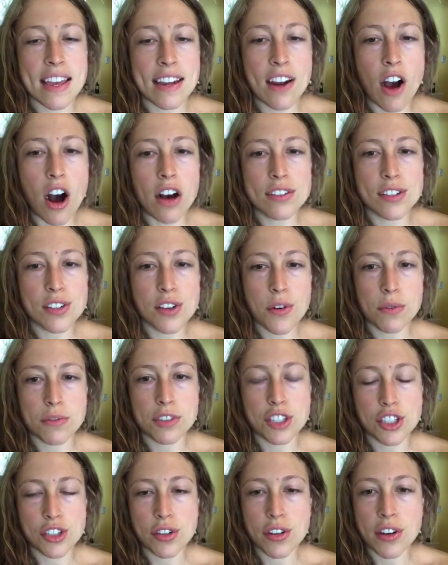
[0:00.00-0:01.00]
And
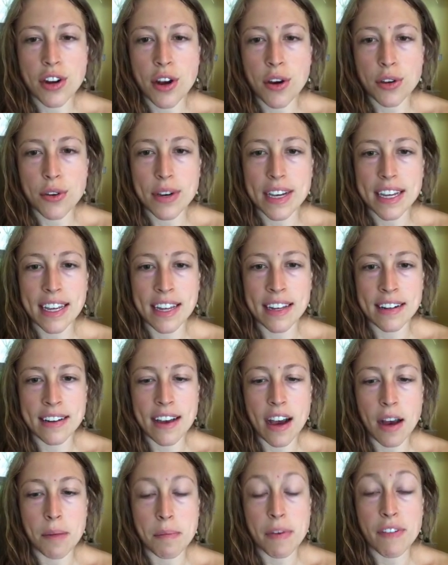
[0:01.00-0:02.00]
also, just so you know, you
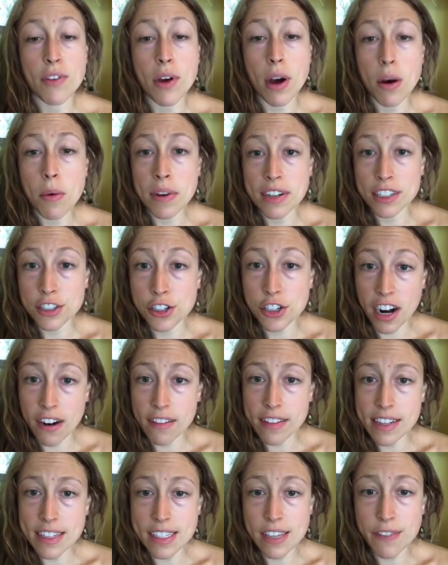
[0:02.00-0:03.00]
can, if you all want to
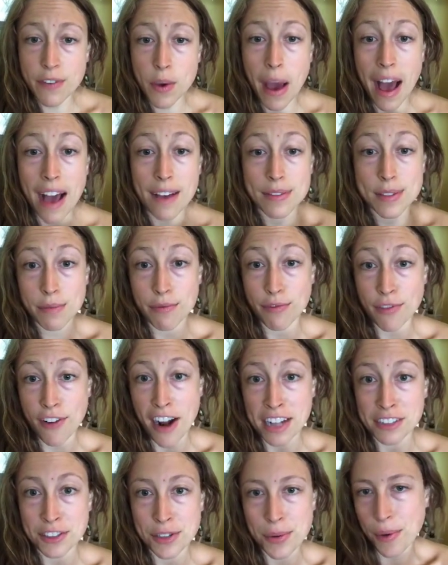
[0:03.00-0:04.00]
share this, if you have
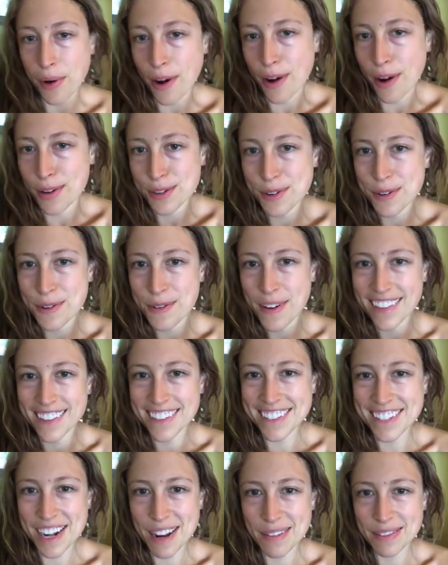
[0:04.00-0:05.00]
some friends who are also
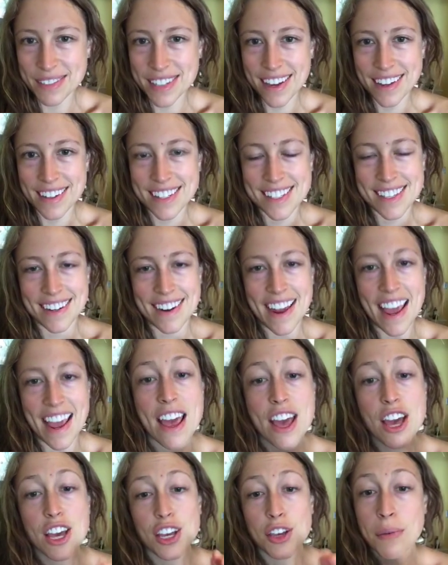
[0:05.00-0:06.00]
awake this time of day on a
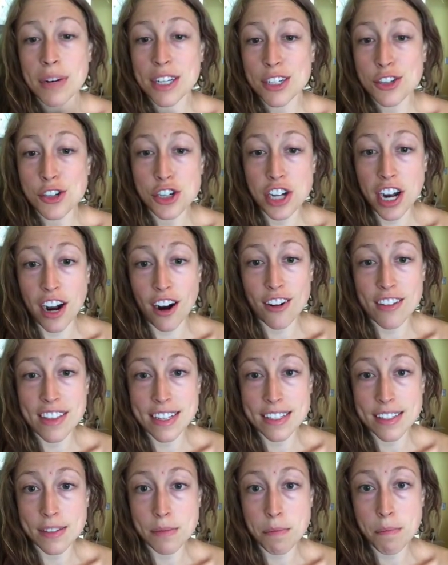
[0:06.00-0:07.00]
Sunday, you want to
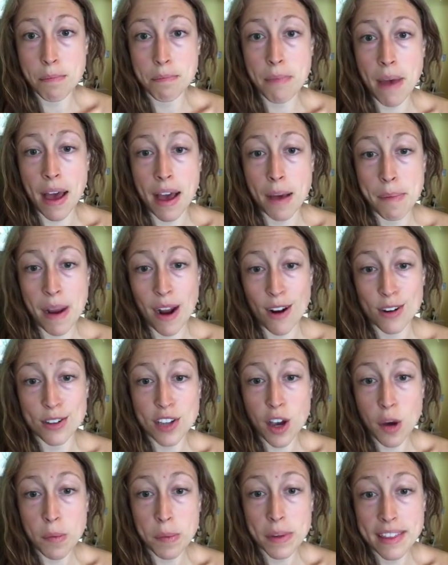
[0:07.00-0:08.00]
share this
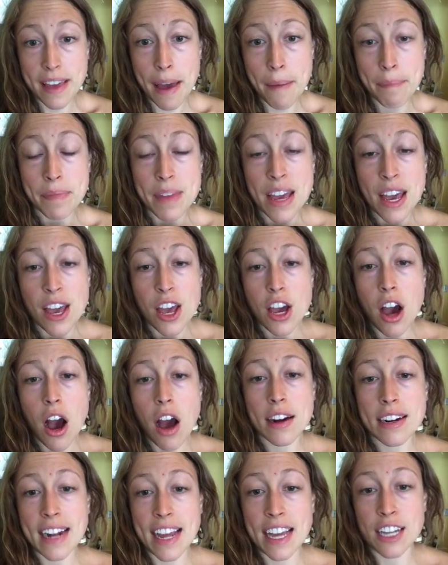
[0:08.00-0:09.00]
Periscope with them.
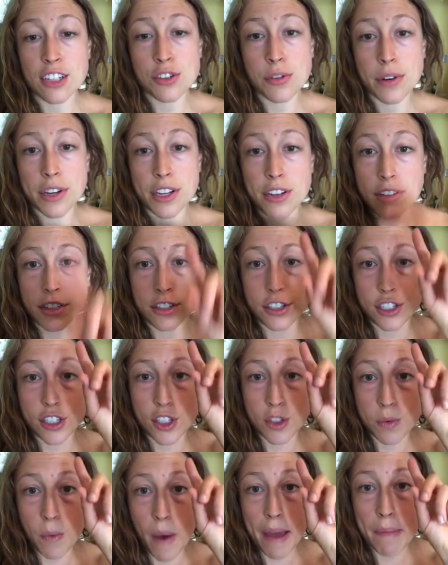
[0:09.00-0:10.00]
On an Android, you
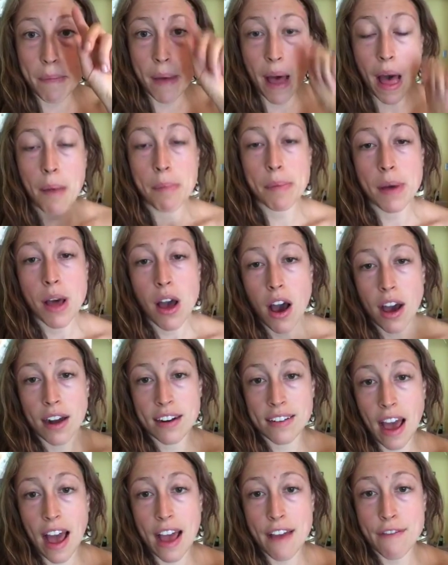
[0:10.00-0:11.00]
can just swipe up.
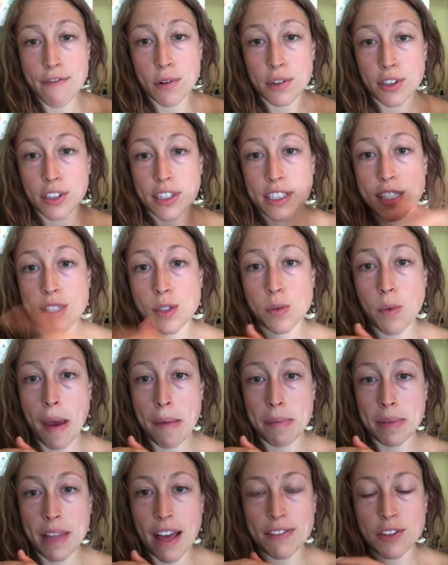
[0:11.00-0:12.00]
On an iPhone, you can
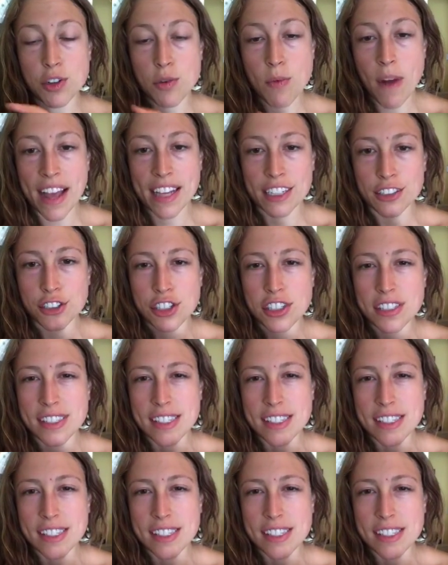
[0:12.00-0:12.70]
swipe left to right.